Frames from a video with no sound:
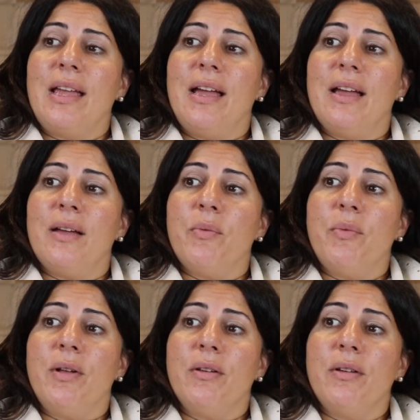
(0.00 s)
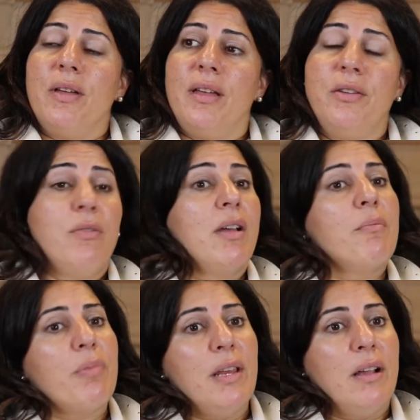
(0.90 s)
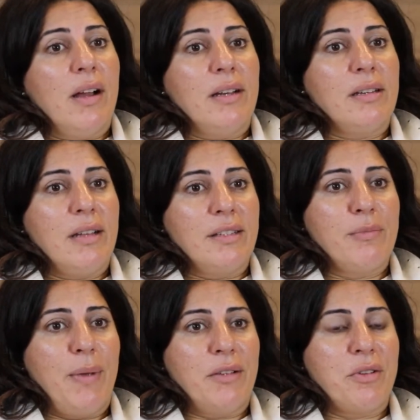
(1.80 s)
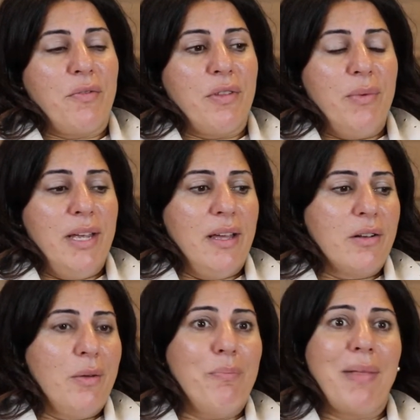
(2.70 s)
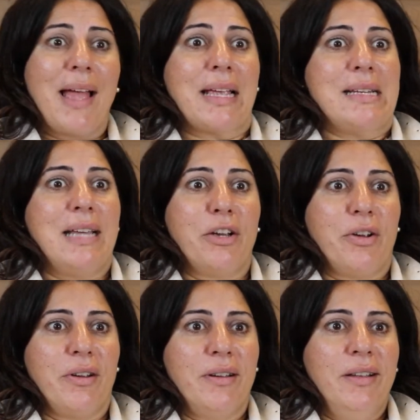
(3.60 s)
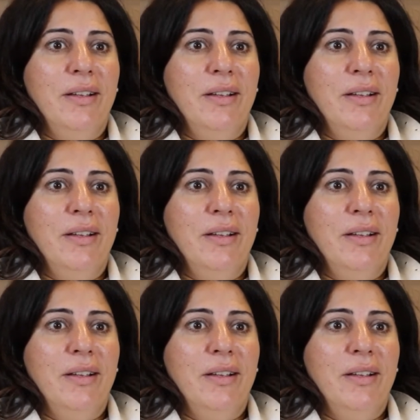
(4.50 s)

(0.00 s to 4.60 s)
Well, a new company got into that space over the weekend called Black & Decker.